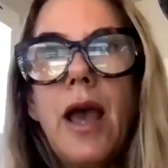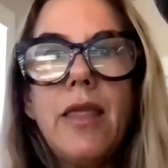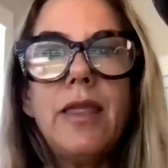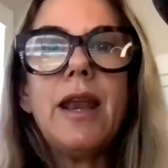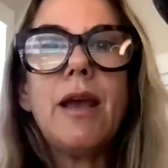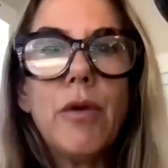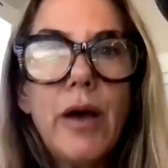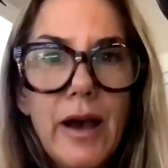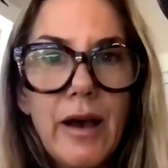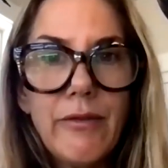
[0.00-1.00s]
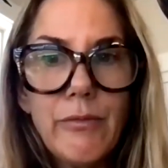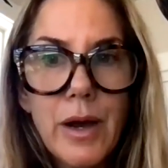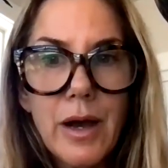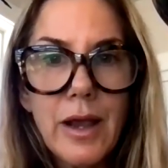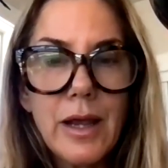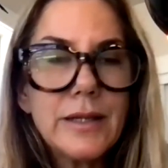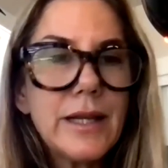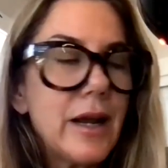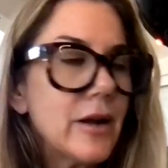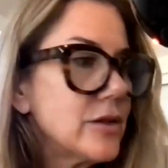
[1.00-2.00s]
And then I will have my
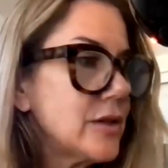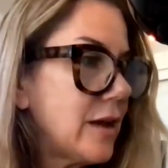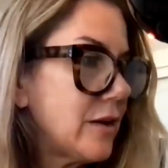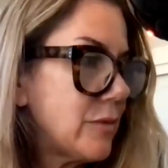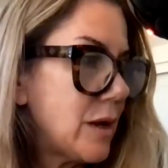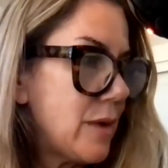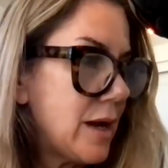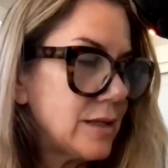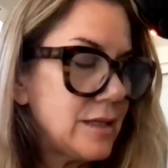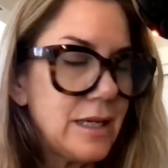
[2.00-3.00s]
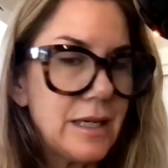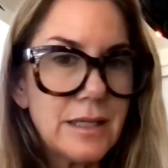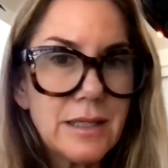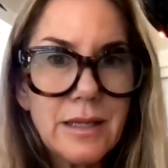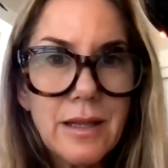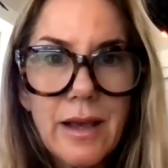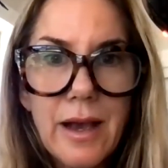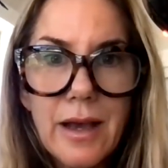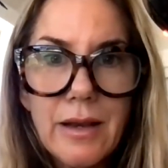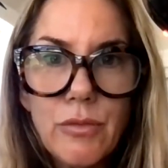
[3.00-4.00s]
tears out of my magazines
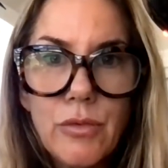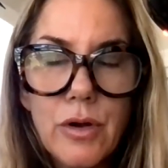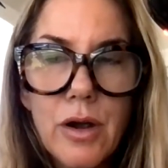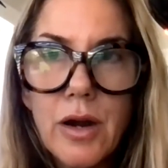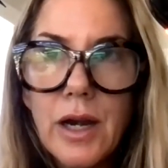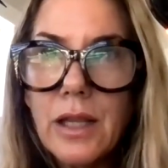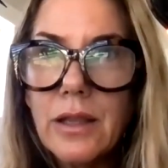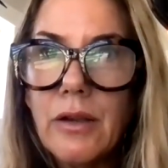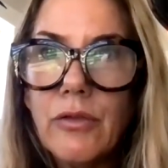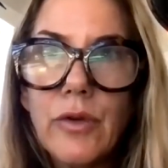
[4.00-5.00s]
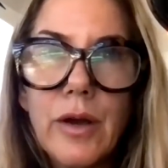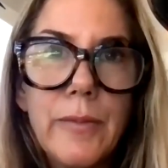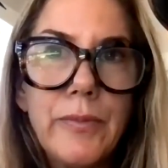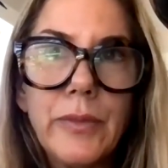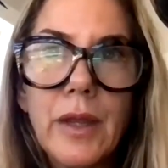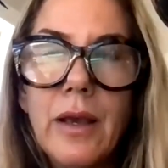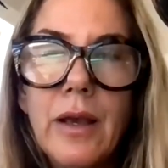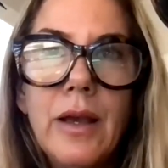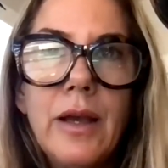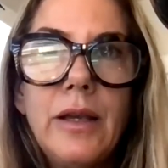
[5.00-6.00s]
that are anything from,
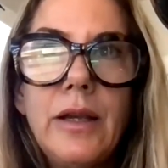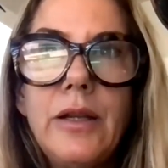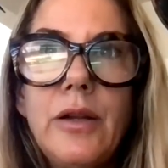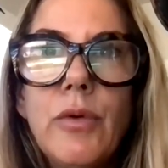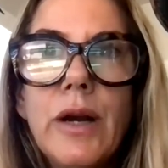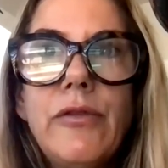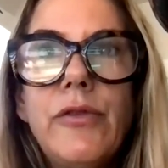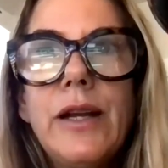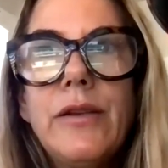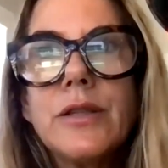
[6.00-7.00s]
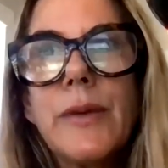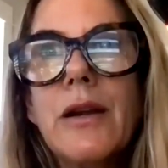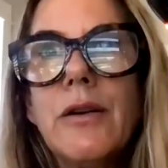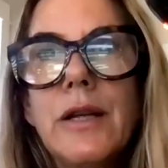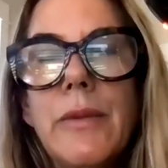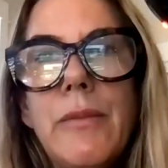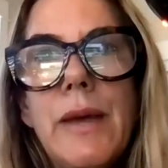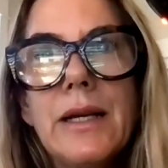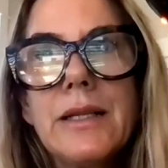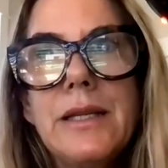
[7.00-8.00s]
what I find inspiring about
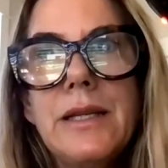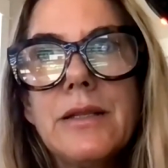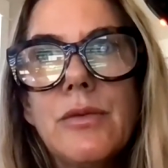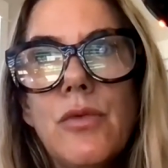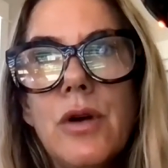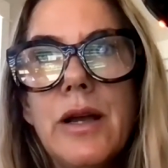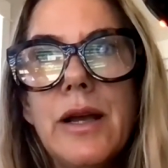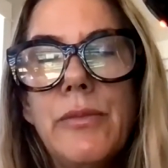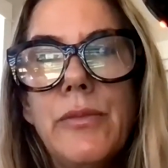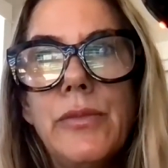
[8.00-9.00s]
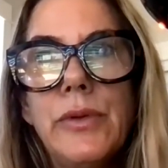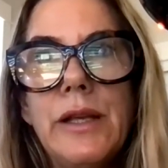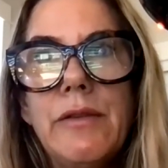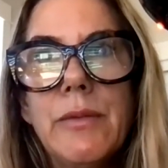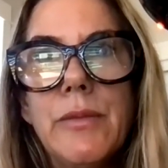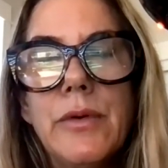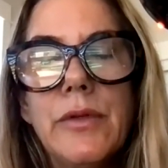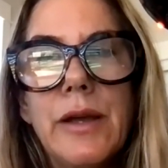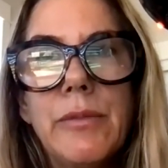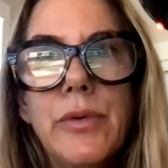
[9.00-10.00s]
magazines and why I believe them,
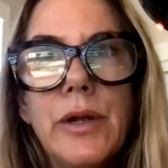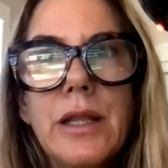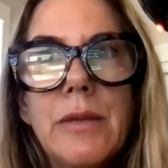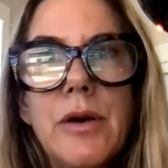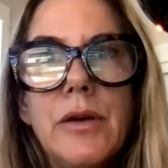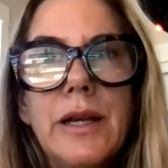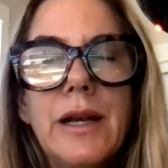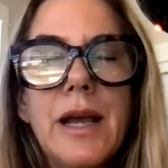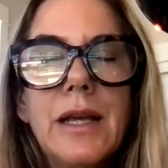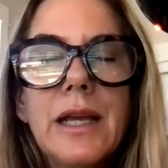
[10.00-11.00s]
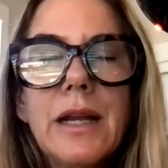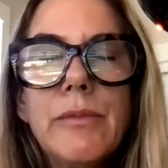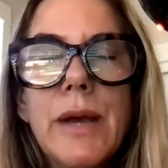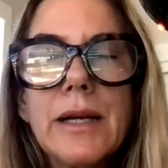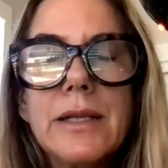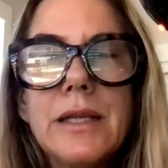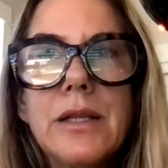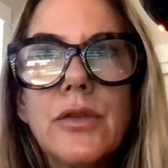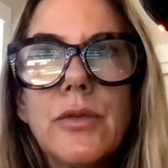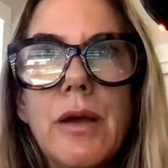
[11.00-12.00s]
like bringing them all in. And I get
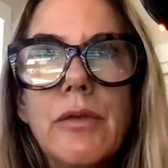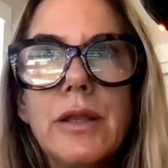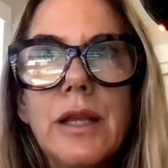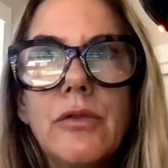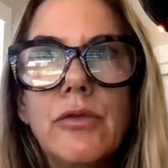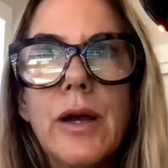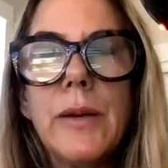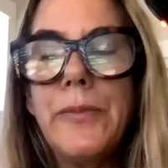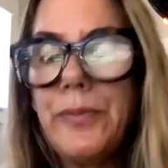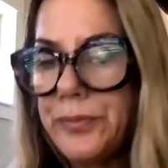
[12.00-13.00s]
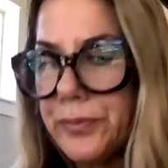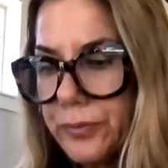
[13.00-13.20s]
magazines from everything from